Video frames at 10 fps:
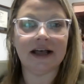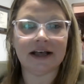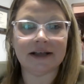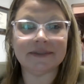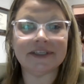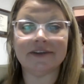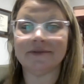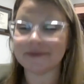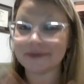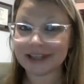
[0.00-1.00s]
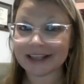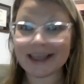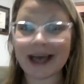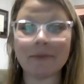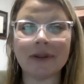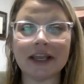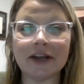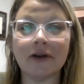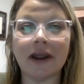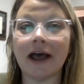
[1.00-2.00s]
Um, so, get that
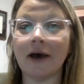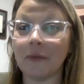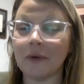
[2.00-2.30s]
planner out,